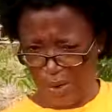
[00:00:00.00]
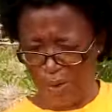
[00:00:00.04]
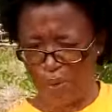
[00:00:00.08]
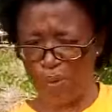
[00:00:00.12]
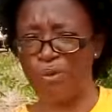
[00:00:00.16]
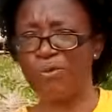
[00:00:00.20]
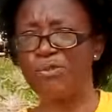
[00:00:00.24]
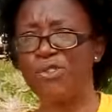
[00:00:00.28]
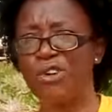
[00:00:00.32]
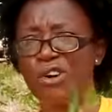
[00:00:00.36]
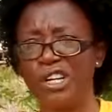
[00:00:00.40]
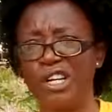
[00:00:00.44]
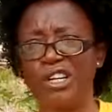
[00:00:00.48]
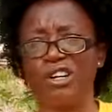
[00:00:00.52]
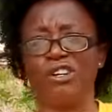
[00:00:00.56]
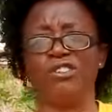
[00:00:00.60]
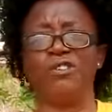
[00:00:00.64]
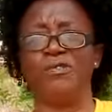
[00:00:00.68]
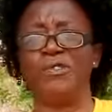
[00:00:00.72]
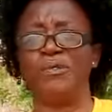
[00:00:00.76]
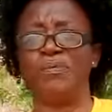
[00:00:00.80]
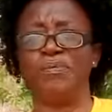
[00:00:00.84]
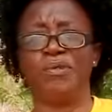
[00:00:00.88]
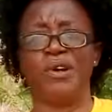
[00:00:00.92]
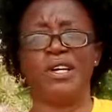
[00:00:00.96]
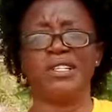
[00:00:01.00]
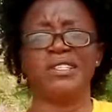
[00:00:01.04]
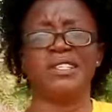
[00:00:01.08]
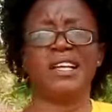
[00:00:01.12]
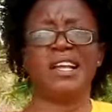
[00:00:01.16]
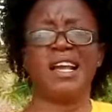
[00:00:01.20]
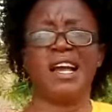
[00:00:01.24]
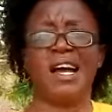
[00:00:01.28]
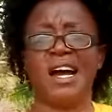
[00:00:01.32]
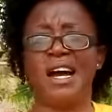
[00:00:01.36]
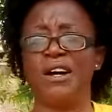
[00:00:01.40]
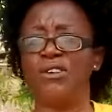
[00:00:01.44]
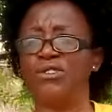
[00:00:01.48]
we've done a lot of the
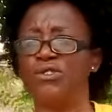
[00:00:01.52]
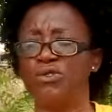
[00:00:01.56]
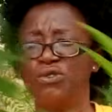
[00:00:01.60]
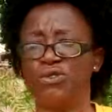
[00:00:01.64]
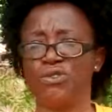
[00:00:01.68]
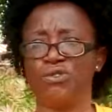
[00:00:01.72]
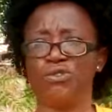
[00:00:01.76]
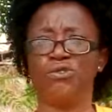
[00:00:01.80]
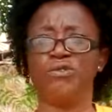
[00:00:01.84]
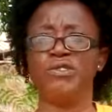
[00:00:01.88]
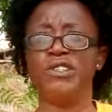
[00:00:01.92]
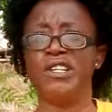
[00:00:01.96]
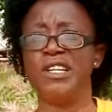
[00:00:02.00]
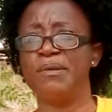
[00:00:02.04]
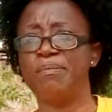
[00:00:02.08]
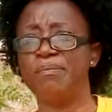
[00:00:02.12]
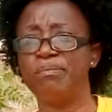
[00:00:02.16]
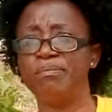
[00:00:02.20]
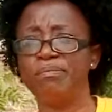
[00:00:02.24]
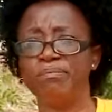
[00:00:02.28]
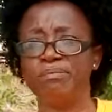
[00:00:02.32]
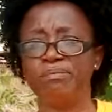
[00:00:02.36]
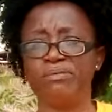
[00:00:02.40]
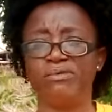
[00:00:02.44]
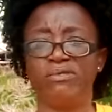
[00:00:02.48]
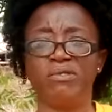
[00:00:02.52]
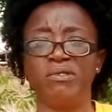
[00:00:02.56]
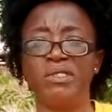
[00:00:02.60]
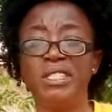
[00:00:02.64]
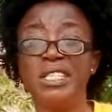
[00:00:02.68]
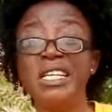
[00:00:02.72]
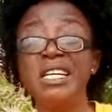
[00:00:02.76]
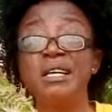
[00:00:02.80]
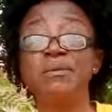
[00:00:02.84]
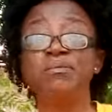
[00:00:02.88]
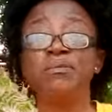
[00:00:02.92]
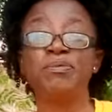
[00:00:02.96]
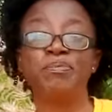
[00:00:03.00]
practical to do neem
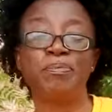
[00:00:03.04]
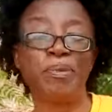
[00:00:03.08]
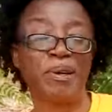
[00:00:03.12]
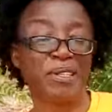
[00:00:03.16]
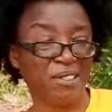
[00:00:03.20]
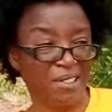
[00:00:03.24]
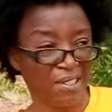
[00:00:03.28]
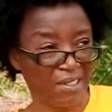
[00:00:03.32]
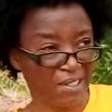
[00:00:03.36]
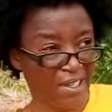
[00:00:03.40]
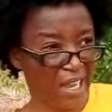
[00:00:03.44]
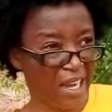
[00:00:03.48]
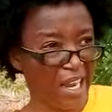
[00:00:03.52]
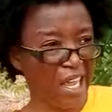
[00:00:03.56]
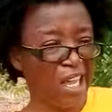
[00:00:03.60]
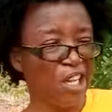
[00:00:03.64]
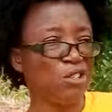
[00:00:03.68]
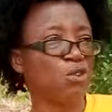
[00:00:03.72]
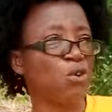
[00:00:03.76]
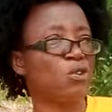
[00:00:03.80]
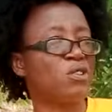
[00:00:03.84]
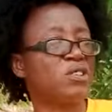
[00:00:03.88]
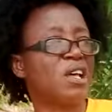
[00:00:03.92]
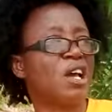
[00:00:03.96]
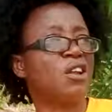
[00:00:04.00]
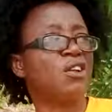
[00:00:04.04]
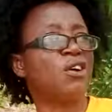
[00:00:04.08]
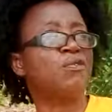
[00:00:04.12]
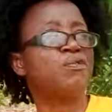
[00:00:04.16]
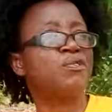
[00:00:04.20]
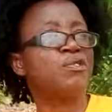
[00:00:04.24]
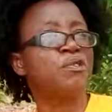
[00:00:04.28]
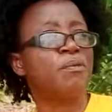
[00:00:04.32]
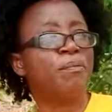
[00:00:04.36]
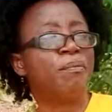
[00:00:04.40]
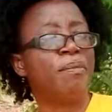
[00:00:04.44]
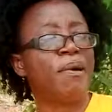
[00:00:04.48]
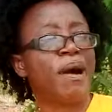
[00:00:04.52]
pesticide. So instead of
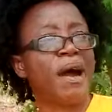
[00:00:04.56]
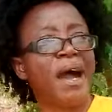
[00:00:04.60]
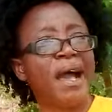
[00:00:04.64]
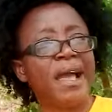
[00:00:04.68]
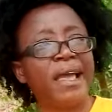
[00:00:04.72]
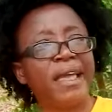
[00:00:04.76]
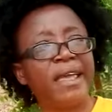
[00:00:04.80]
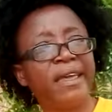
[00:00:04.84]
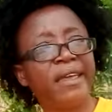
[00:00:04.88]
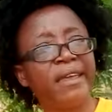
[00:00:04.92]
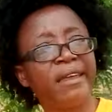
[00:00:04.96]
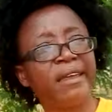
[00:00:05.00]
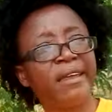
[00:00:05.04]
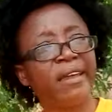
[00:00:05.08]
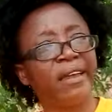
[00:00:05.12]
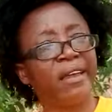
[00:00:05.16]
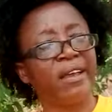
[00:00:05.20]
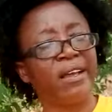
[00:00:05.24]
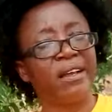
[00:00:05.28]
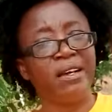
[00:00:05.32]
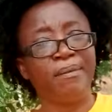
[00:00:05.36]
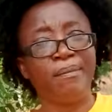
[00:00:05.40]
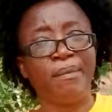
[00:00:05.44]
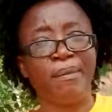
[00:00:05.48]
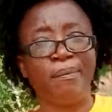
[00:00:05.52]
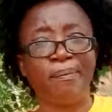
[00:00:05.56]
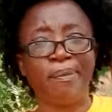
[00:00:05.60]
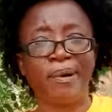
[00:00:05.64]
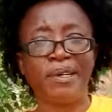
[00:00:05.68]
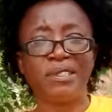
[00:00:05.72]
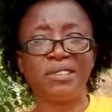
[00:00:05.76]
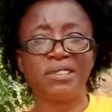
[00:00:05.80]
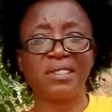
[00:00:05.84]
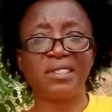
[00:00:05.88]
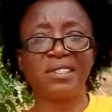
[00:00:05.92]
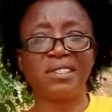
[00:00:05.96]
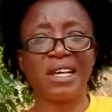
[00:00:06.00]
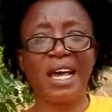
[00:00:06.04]
you buying
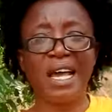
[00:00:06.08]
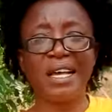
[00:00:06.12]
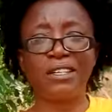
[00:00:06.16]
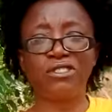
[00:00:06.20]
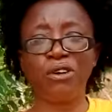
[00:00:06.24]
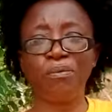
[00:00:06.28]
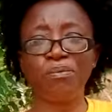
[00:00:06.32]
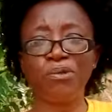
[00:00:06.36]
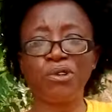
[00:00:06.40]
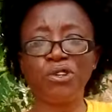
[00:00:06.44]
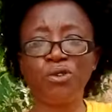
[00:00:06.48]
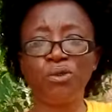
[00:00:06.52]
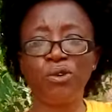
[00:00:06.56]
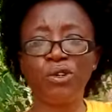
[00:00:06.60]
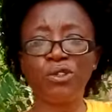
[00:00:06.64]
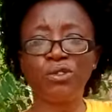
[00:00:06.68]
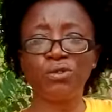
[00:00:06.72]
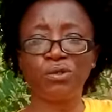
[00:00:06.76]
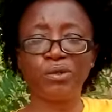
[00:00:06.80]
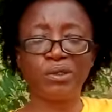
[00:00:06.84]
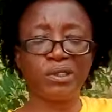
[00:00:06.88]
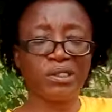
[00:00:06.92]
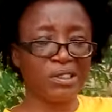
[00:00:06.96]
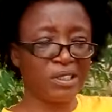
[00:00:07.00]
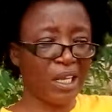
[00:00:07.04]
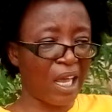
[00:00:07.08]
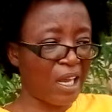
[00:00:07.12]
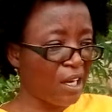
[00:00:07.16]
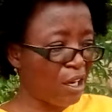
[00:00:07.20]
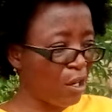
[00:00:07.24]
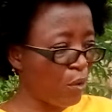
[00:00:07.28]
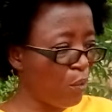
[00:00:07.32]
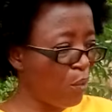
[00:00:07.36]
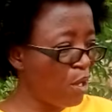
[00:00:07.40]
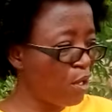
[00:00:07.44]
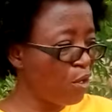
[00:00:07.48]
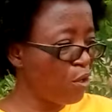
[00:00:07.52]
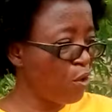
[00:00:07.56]
pesticide, something you want to send
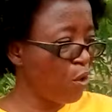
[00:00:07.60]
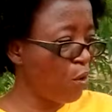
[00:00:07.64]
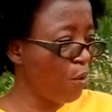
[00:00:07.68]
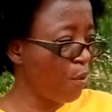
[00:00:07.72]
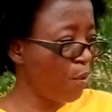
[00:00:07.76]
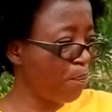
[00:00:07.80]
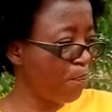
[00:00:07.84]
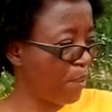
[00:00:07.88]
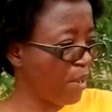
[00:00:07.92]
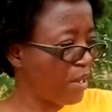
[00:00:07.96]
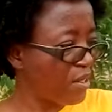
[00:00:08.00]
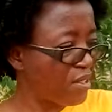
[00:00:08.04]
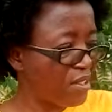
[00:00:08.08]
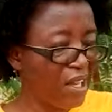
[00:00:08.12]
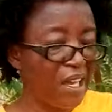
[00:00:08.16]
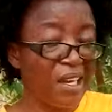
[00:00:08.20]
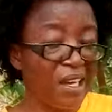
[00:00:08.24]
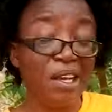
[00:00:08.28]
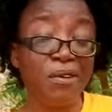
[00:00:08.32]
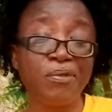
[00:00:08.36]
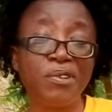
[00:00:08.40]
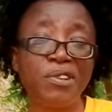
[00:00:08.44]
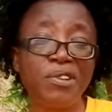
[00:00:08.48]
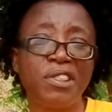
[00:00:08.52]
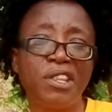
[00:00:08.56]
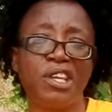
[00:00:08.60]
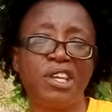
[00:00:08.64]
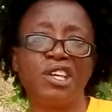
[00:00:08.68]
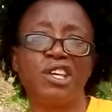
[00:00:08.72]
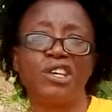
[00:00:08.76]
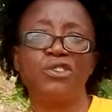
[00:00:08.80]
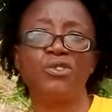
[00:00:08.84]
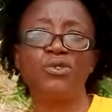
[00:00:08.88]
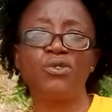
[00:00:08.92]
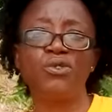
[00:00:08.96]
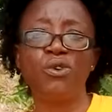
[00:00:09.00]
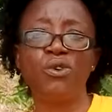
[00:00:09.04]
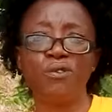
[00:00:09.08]
away your pests and everything,
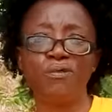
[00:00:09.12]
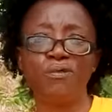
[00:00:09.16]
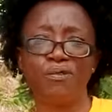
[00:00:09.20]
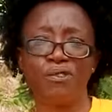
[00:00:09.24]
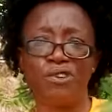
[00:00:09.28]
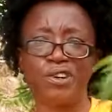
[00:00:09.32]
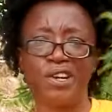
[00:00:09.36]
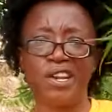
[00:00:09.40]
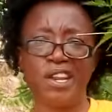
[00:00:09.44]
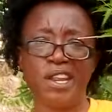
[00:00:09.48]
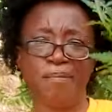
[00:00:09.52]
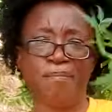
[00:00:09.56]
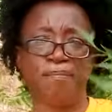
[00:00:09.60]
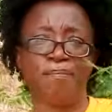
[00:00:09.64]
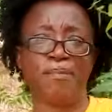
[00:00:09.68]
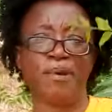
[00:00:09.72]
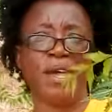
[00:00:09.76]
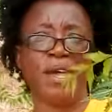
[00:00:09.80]
you go for neem.